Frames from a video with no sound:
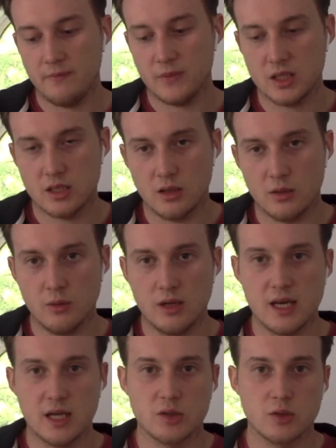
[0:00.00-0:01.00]
So
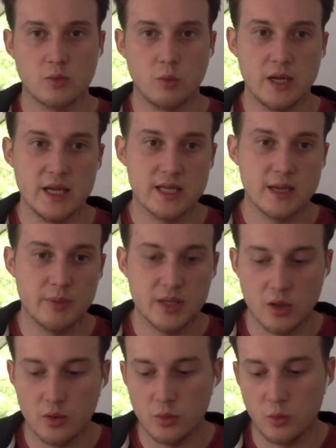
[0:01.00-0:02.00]
next week's
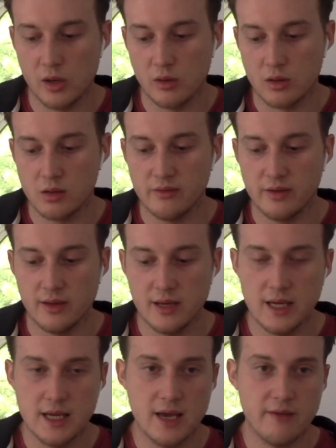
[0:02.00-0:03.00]
episode will cover
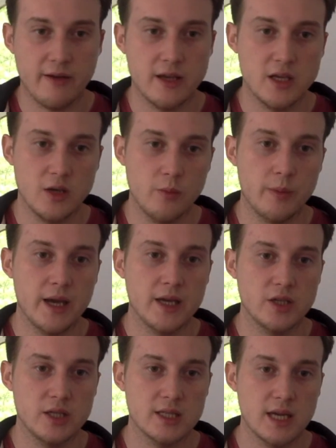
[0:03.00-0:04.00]
the FAQ
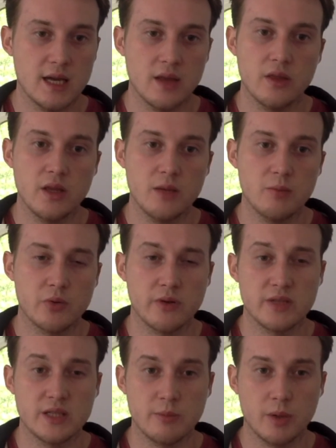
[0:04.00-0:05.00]
pages and the
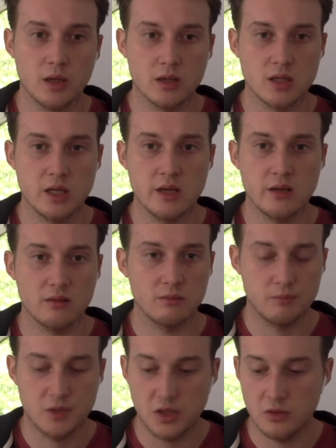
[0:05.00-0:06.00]
privacy policy,
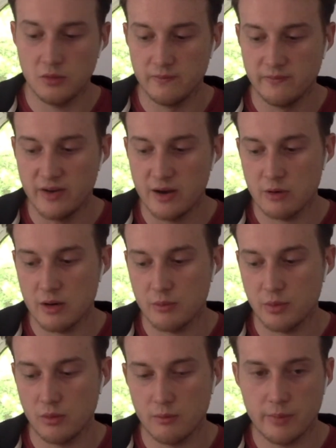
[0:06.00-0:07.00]
two very
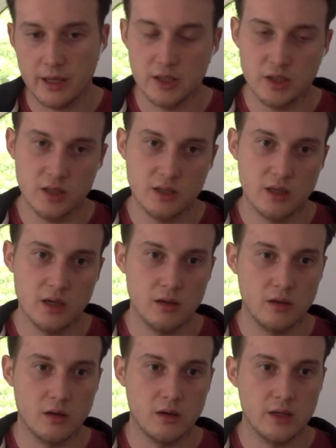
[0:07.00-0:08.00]
important pages that
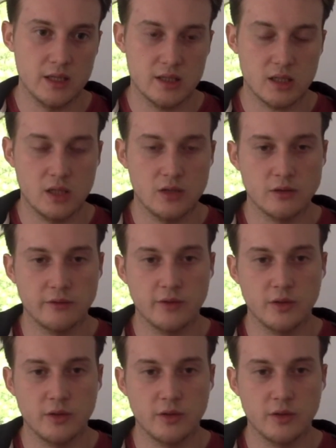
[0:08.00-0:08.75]
are essential for